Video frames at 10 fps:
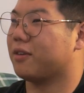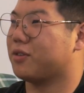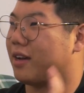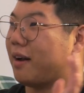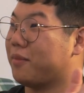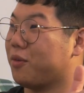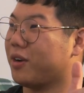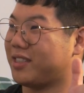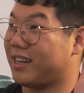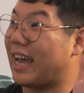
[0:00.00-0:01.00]
those who come to
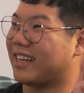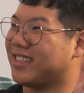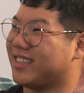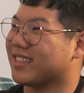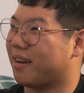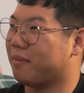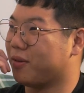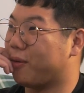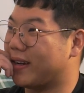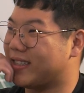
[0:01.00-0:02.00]
watch actually just come to
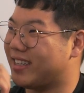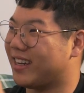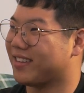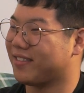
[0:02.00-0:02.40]
want to see it as